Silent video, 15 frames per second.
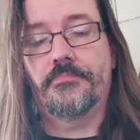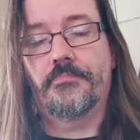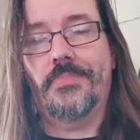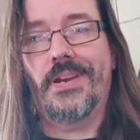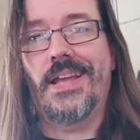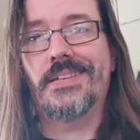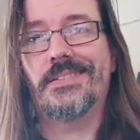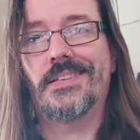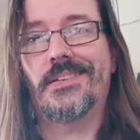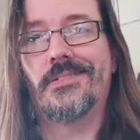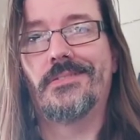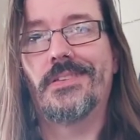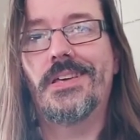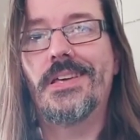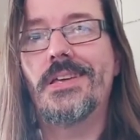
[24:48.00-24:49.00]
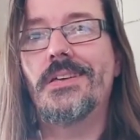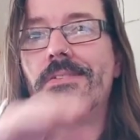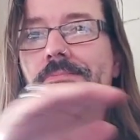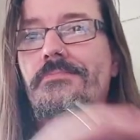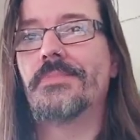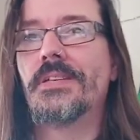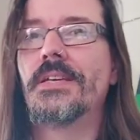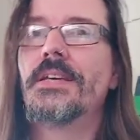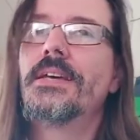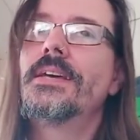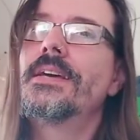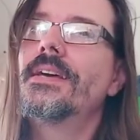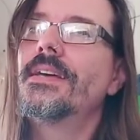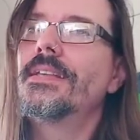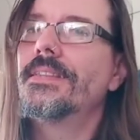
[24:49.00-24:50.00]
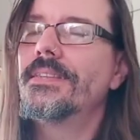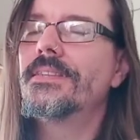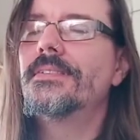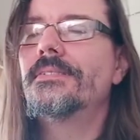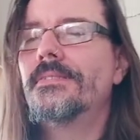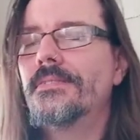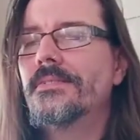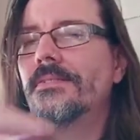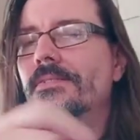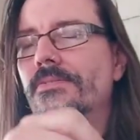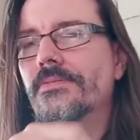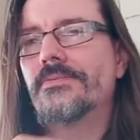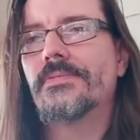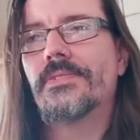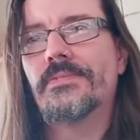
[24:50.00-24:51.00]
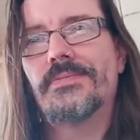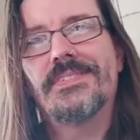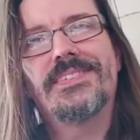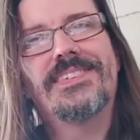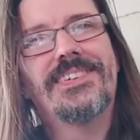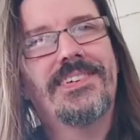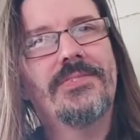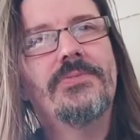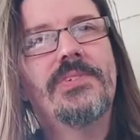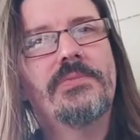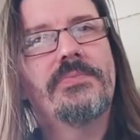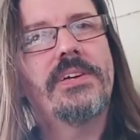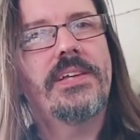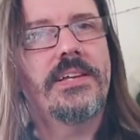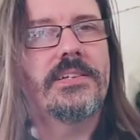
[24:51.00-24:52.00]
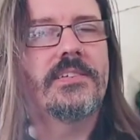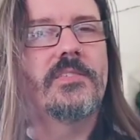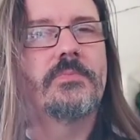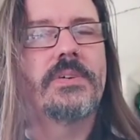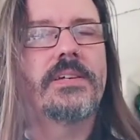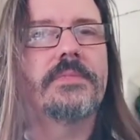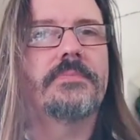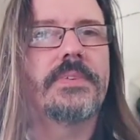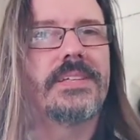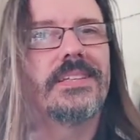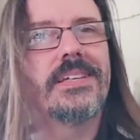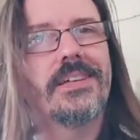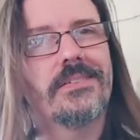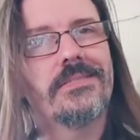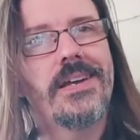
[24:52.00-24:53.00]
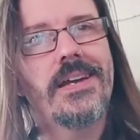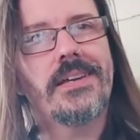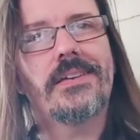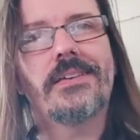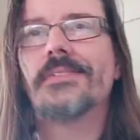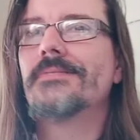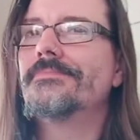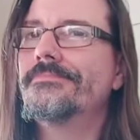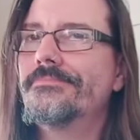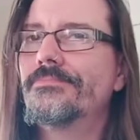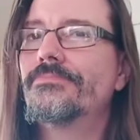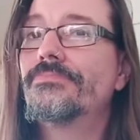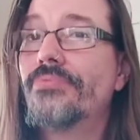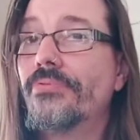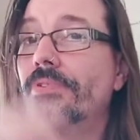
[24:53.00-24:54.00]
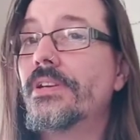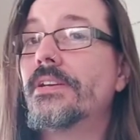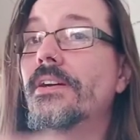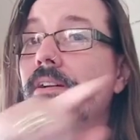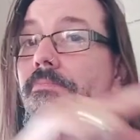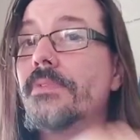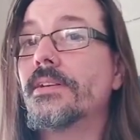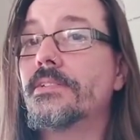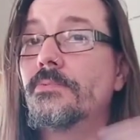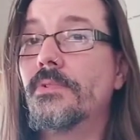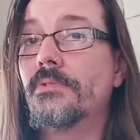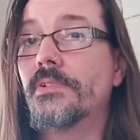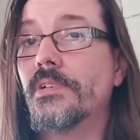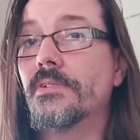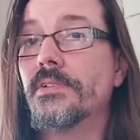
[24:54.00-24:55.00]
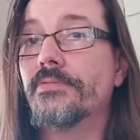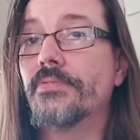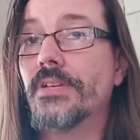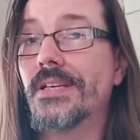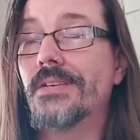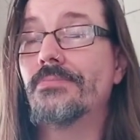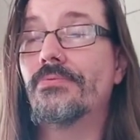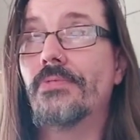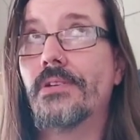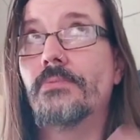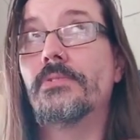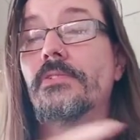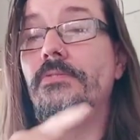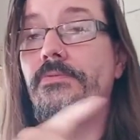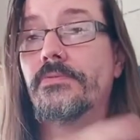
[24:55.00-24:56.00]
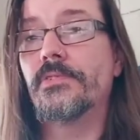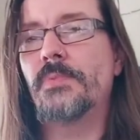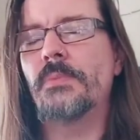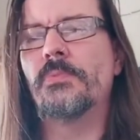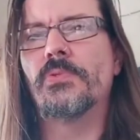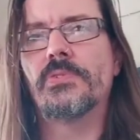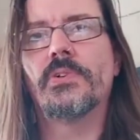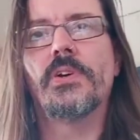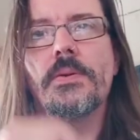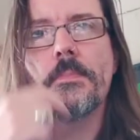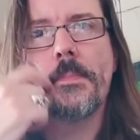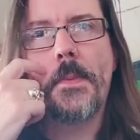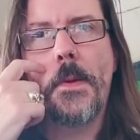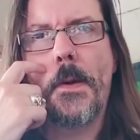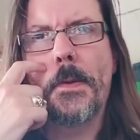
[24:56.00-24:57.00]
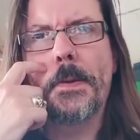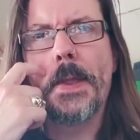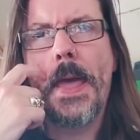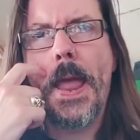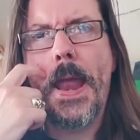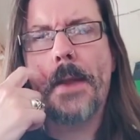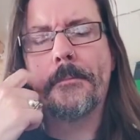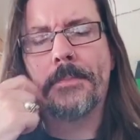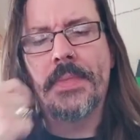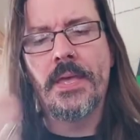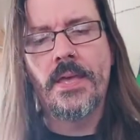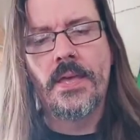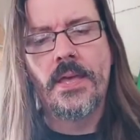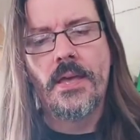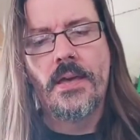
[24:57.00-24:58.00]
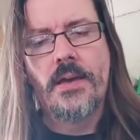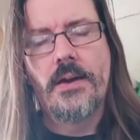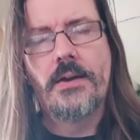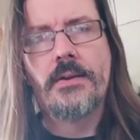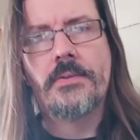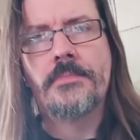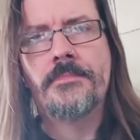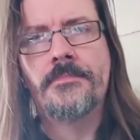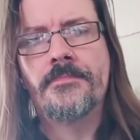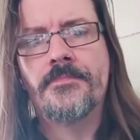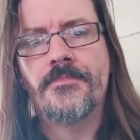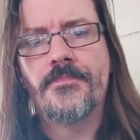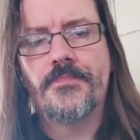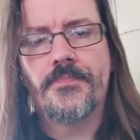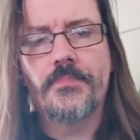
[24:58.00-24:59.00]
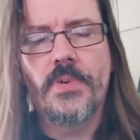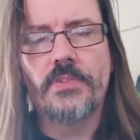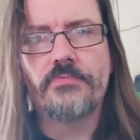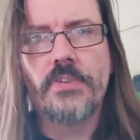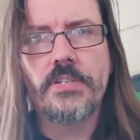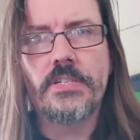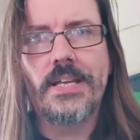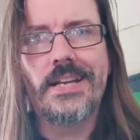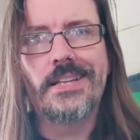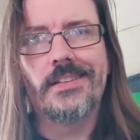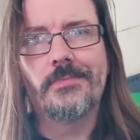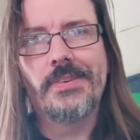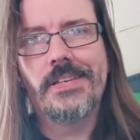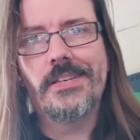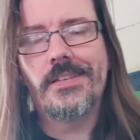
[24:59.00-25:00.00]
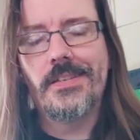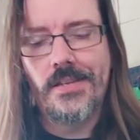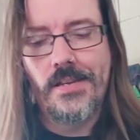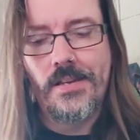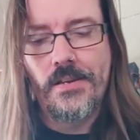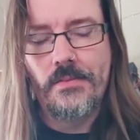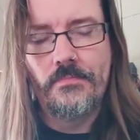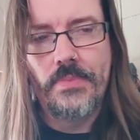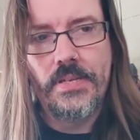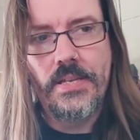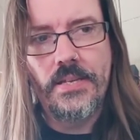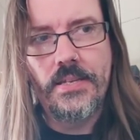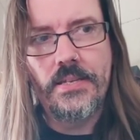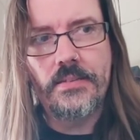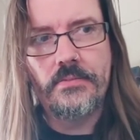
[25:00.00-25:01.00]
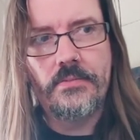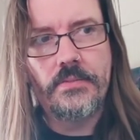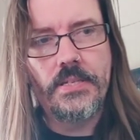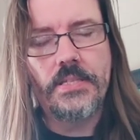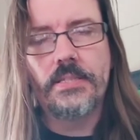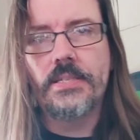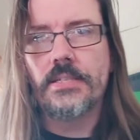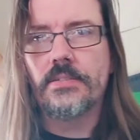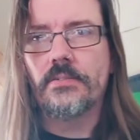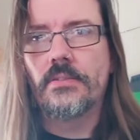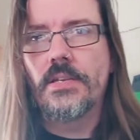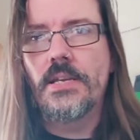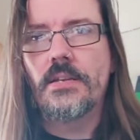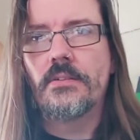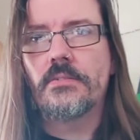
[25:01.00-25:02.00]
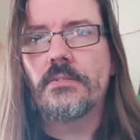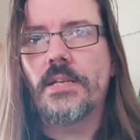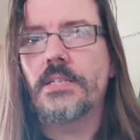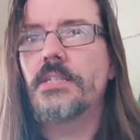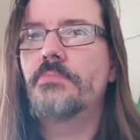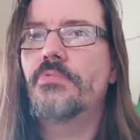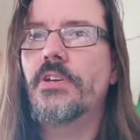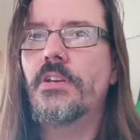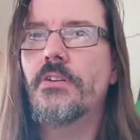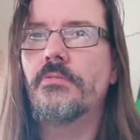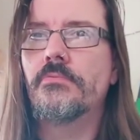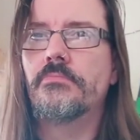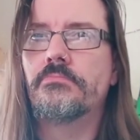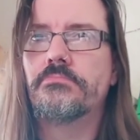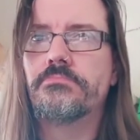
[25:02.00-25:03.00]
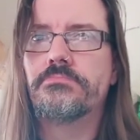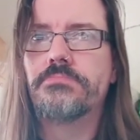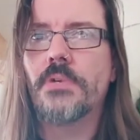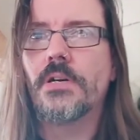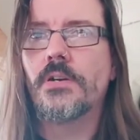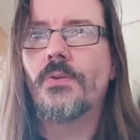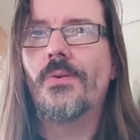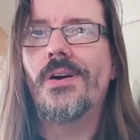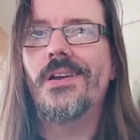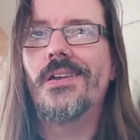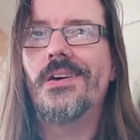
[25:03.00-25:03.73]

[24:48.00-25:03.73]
plastic on there. The glue's come around the edge a little bit. It did crack. Probably going back to what I've done differently, probably would have spent more time on that. I rushed that a little bit, but yeah, it sits on there. It looks actually pretty cool. I quite